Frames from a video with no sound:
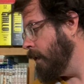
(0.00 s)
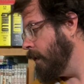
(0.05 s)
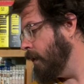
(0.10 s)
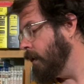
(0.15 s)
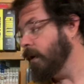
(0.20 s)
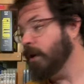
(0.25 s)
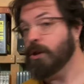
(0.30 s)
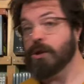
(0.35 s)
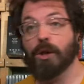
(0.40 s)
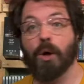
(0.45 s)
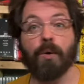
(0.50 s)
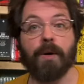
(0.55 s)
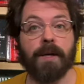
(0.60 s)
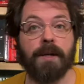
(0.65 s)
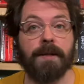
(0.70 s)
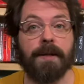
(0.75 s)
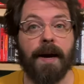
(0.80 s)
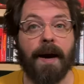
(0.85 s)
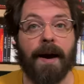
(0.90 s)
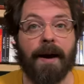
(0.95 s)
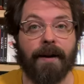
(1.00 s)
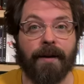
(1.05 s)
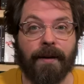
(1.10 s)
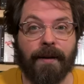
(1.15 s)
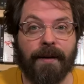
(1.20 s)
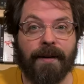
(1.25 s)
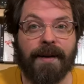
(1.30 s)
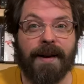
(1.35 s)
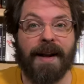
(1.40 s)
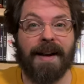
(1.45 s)
Cloak and
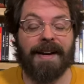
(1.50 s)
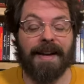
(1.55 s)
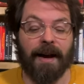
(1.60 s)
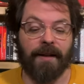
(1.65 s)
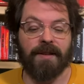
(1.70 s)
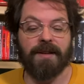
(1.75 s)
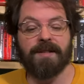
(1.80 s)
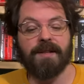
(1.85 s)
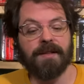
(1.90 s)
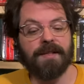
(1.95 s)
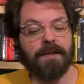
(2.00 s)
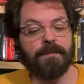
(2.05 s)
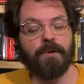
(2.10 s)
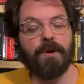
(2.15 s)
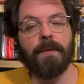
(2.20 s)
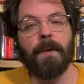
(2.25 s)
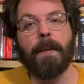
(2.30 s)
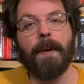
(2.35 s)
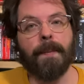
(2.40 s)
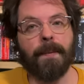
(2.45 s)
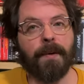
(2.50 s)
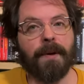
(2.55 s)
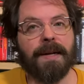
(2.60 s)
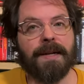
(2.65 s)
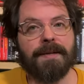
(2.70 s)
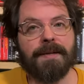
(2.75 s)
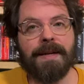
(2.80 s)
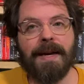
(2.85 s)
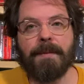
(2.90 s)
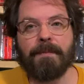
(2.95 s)
Dagger. Now, this is a movie people are going
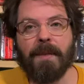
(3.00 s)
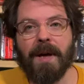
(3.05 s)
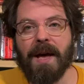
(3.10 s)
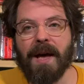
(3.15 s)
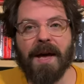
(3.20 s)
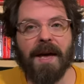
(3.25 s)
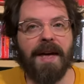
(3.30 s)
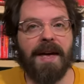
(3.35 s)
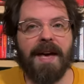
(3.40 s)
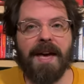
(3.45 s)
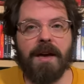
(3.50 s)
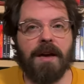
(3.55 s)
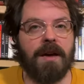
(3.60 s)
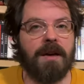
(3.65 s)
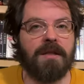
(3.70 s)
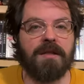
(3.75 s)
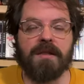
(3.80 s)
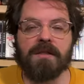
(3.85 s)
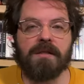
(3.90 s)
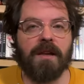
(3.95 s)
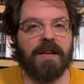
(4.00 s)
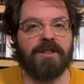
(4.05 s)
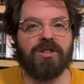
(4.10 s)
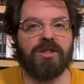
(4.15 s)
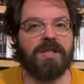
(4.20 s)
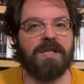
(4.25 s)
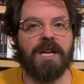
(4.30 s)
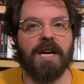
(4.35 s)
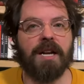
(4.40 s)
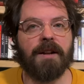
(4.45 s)
to say, Heath, that
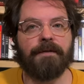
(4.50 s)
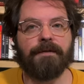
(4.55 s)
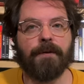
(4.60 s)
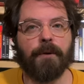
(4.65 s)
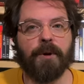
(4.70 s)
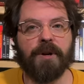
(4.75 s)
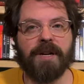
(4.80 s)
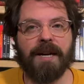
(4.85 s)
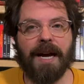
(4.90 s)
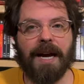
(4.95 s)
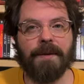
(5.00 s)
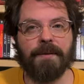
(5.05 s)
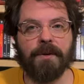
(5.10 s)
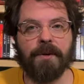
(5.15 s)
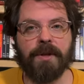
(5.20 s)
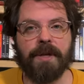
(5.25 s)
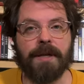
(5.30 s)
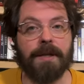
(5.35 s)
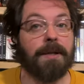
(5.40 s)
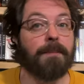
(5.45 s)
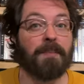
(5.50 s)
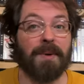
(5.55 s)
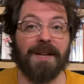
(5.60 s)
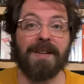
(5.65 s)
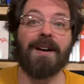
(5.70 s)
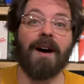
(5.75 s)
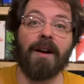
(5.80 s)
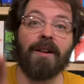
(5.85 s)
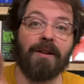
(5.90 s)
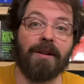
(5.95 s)
just got a 4K release, but
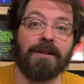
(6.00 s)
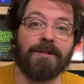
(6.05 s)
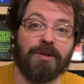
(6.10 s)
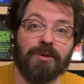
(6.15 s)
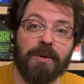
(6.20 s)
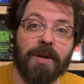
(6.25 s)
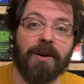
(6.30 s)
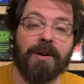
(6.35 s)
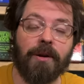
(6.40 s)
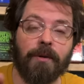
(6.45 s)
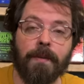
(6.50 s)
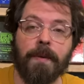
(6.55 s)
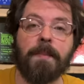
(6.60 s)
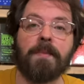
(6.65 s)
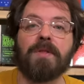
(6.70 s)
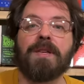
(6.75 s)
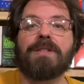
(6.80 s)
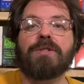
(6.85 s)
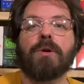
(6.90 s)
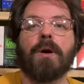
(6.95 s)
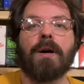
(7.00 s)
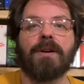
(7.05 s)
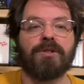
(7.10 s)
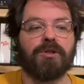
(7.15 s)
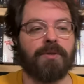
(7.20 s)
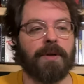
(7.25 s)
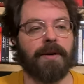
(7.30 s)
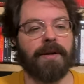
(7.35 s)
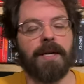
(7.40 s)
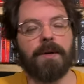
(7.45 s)
not in Australia. Remember, these are
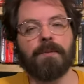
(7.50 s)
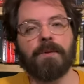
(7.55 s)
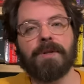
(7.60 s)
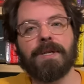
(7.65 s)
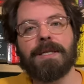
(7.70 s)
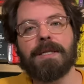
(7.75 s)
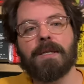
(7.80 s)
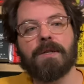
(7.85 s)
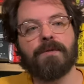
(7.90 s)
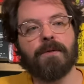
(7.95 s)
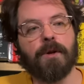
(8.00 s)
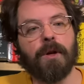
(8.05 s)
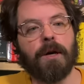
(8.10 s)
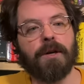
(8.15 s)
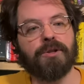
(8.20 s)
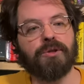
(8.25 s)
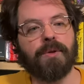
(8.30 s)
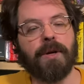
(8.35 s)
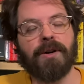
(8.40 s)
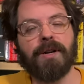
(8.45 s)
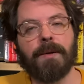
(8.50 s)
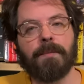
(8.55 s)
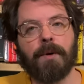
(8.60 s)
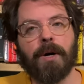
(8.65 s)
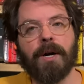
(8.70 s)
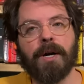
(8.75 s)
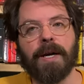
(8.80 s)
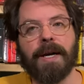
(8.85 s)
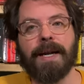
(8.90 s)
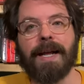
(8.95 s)
Australian releases for an Australian
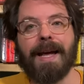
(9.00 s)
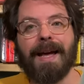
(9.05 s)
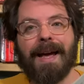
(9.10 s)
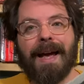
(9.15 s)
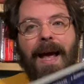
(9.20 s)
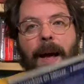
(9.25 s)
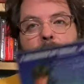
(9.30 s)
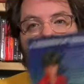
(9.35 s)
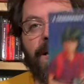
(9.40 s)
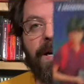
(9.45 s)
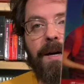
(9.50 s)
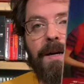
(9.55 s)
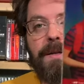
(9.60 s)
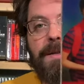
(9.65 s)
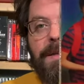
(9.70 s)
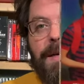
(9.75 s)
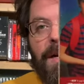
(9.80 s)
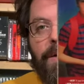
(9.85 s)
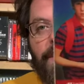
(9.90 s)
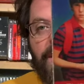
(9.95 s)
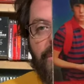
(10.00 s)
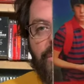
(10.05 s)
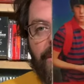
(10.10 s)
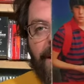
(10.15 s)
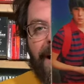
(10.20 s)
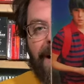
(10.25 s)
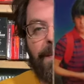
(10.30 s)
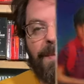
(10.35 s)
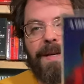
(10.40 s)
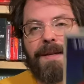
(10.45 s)
market. And because they're region
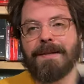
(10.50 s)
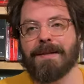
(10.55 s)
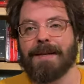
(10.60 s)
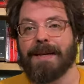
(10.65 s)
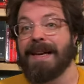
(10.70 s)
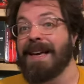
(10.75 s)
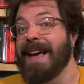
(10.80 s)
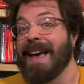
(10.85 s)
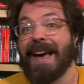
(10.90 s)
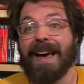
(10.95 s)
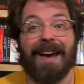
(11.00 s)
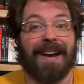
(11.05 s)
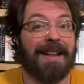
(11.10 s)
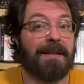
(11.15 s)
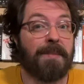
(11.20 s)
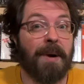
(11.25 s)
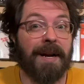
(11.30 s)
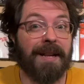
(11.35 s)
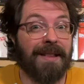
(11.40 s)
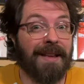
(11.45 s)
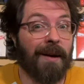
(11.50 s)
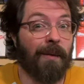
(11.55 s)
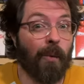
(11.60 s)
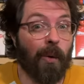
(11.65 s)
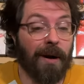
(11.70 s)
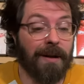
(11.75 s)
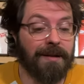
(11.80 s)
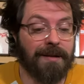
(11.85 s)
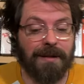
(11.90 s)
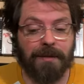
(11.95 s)
ABC, anybody that
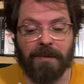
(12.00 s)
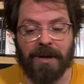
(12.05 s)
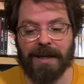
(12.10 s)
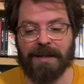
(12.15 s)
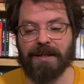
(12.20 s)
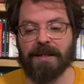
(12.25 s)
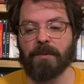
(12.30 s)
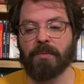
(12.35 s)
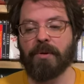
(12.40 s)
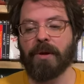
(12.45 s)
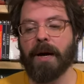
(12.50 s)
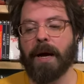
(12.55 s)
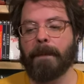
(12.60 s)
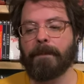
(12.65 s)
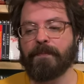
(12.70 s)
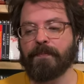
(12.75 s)
wants them gets to play